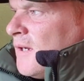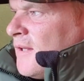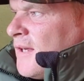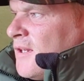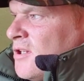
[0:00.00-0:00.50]

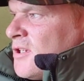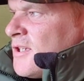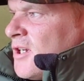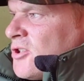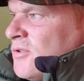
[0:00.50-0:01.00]
at the end of the
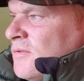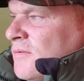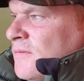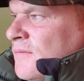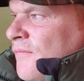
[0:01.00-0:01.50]
session
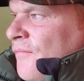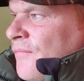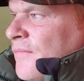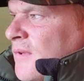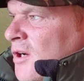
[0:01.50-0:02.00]

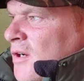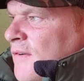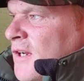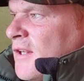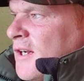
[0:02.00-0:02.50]
on
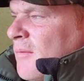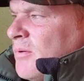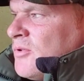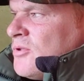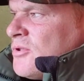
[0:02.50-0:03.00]
if anything
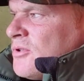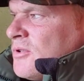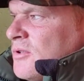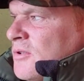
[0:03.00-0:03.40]
happens.